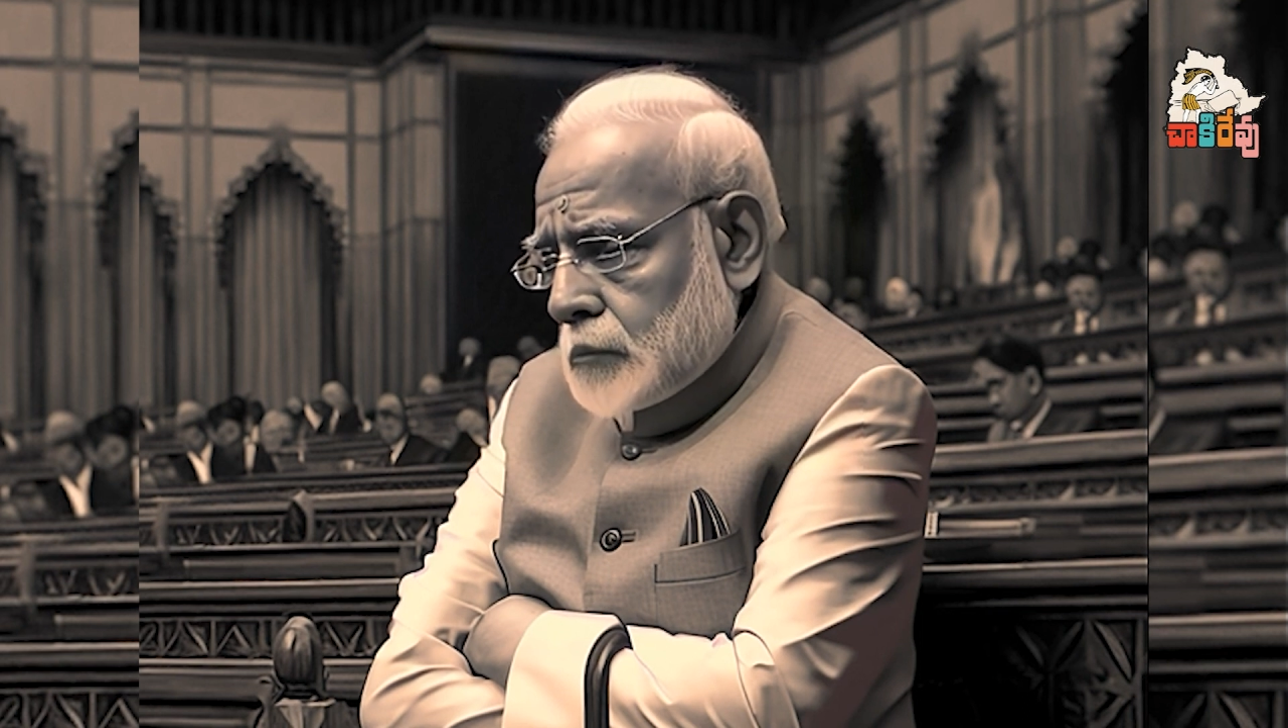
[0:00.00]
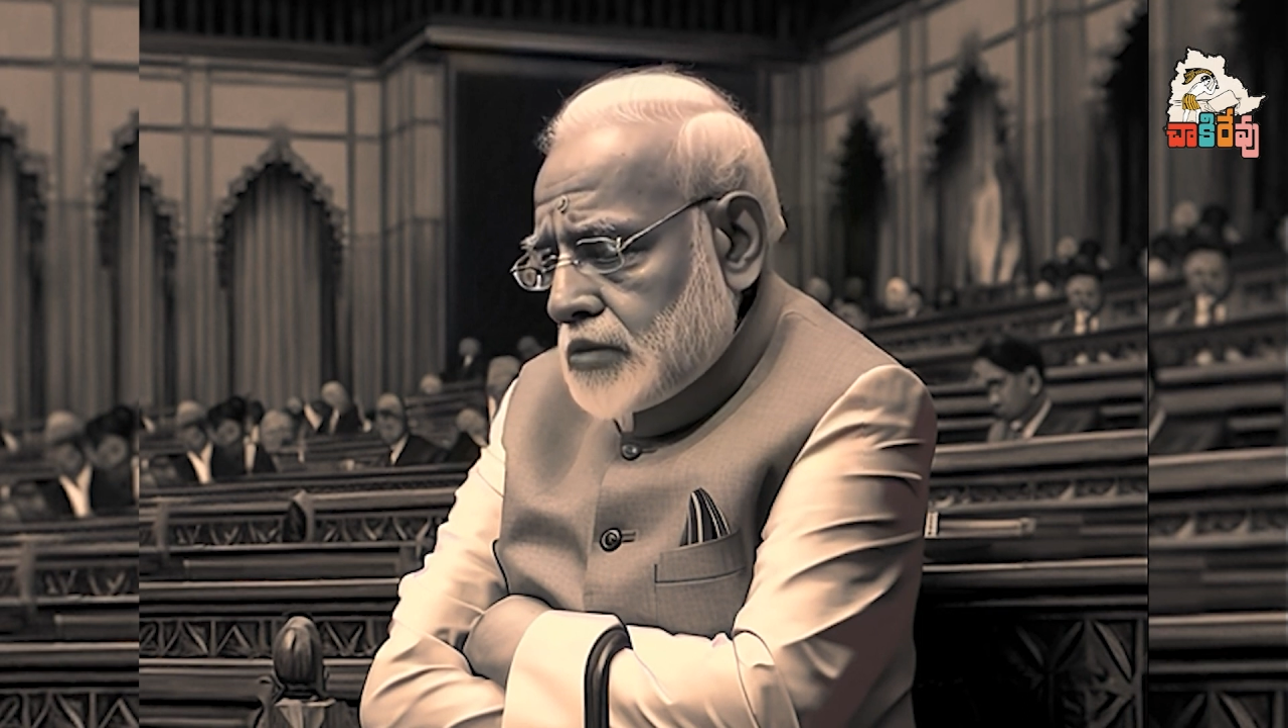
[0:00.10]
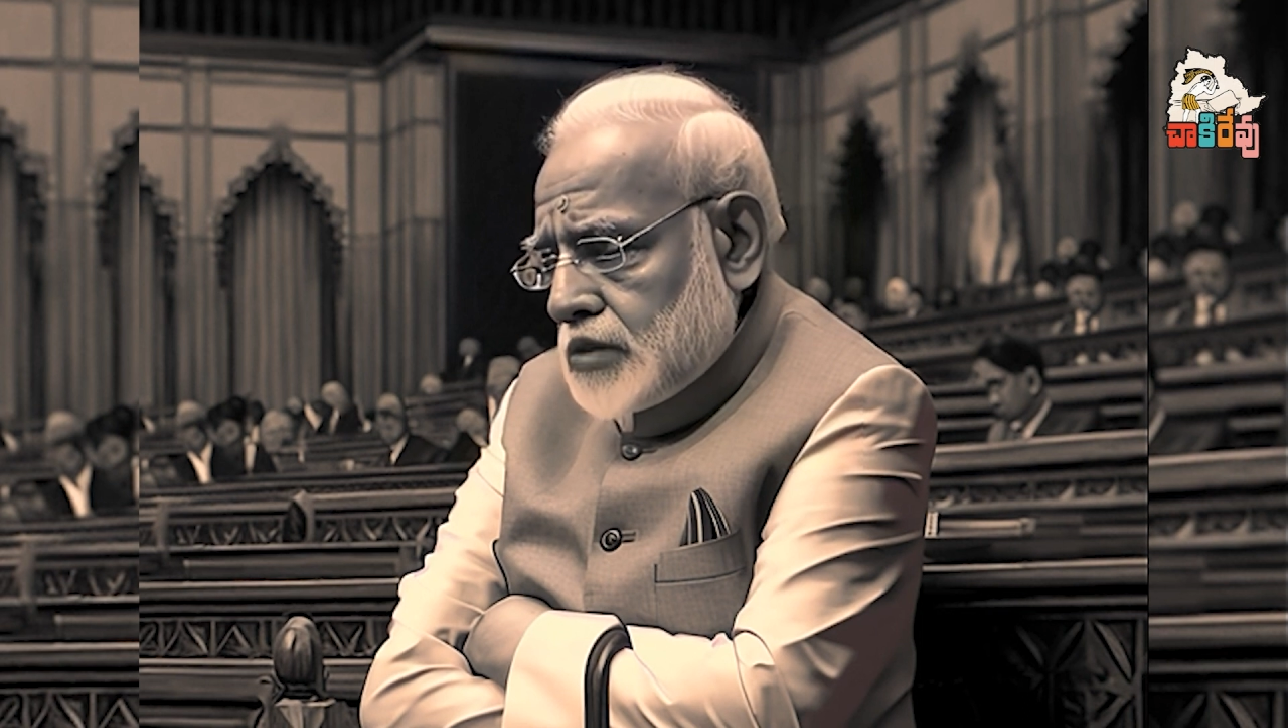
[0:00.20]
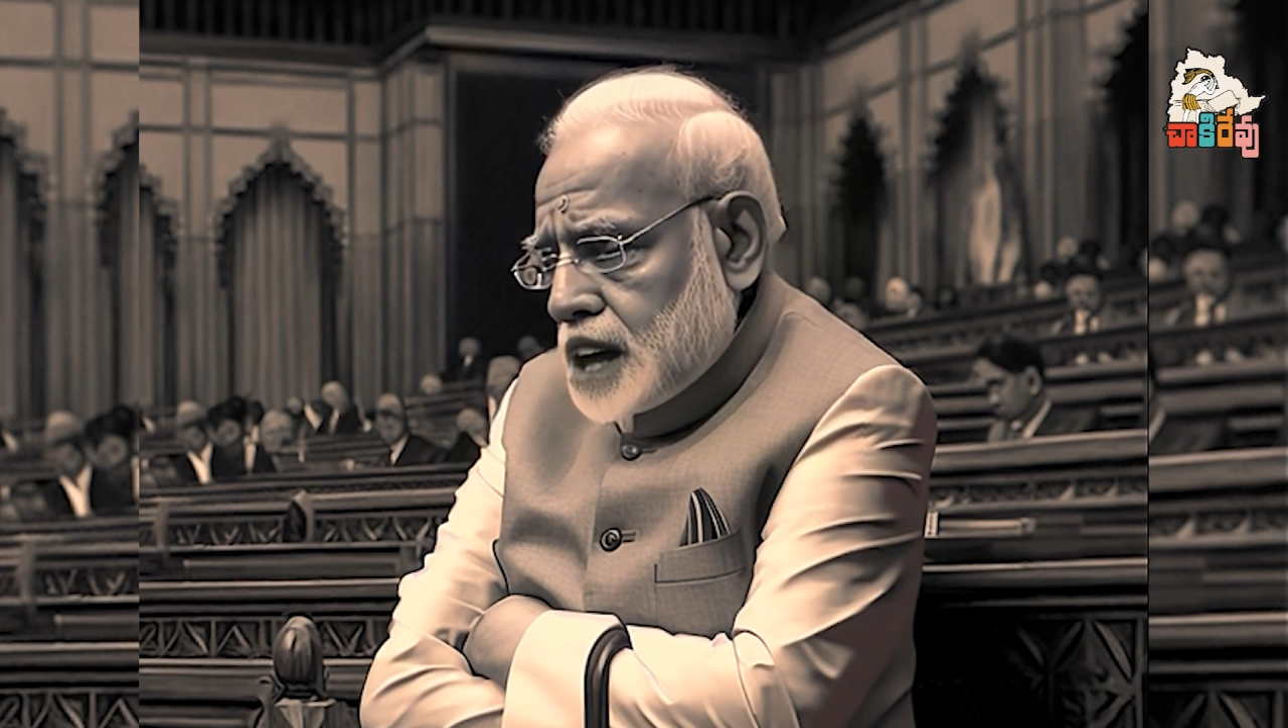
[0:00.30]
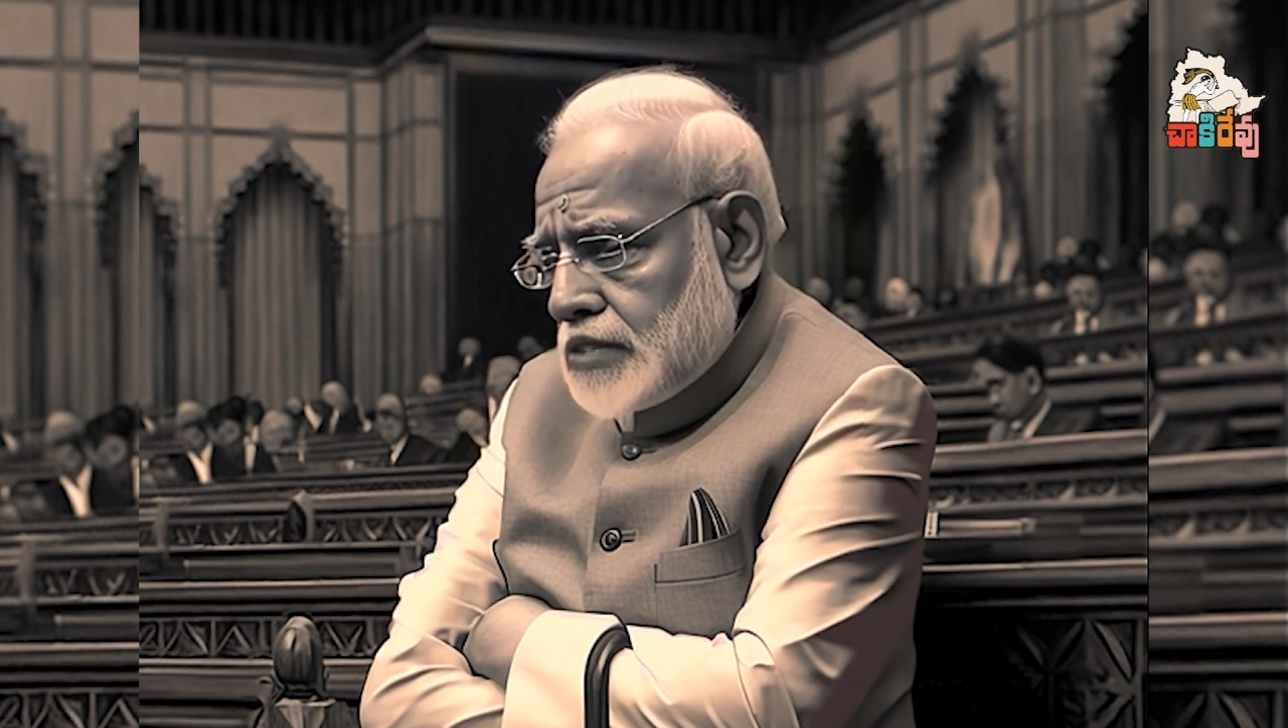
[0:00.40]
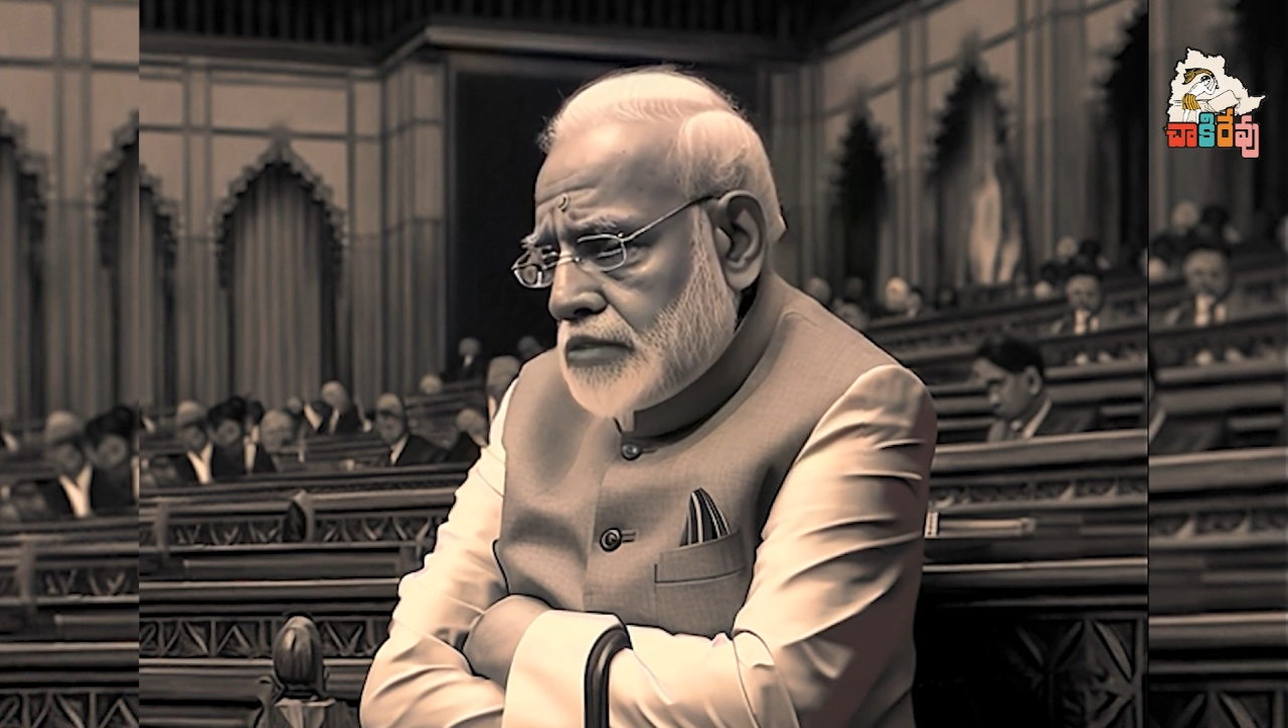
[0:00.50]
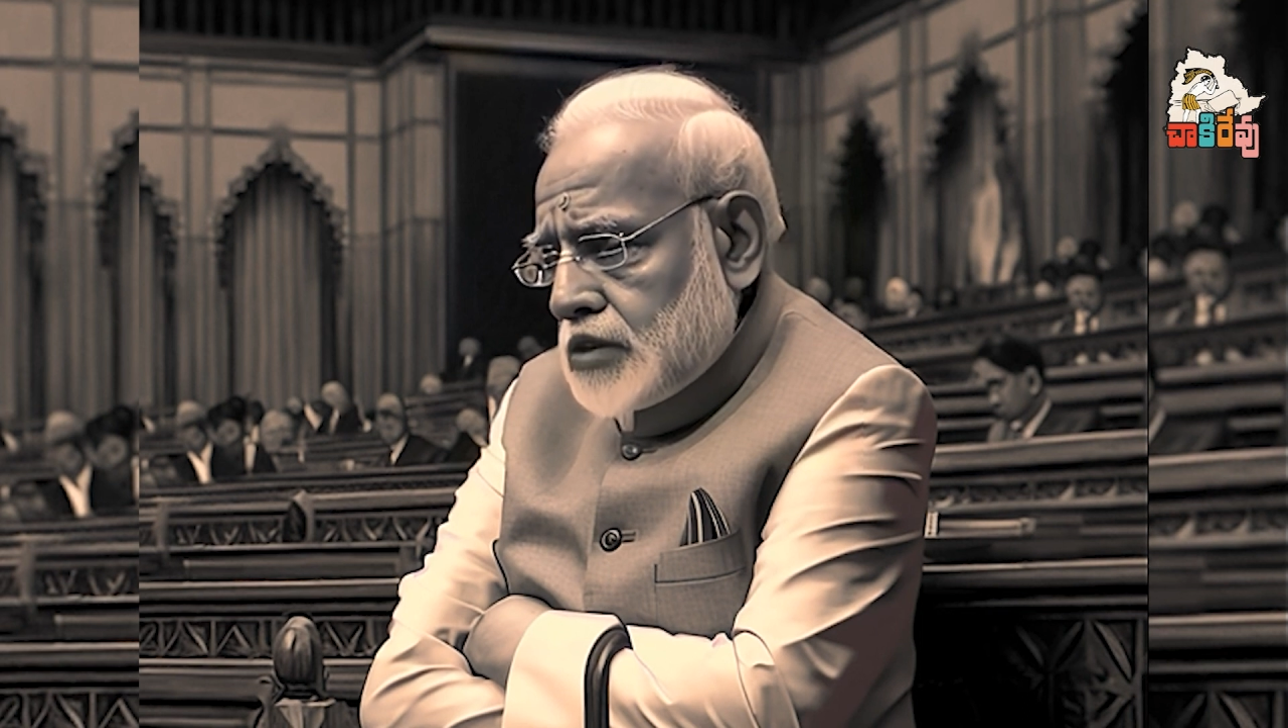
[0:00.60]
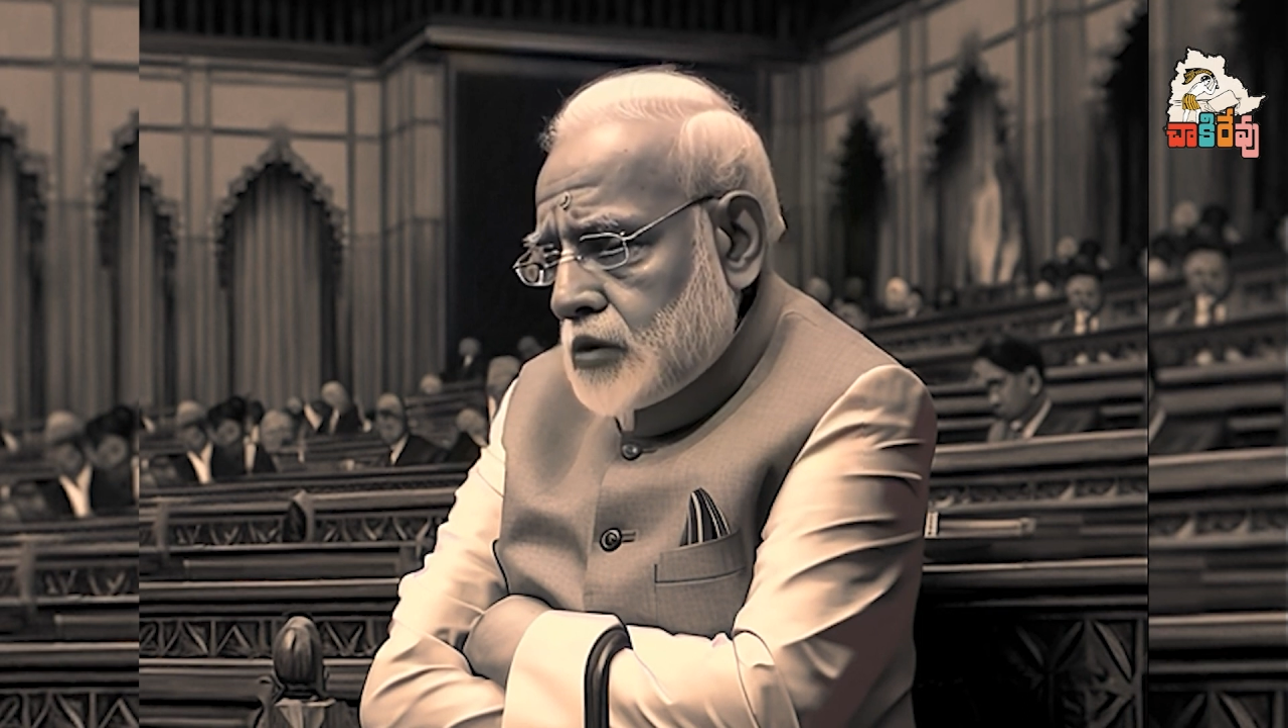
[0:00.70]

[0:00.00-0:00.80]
specializes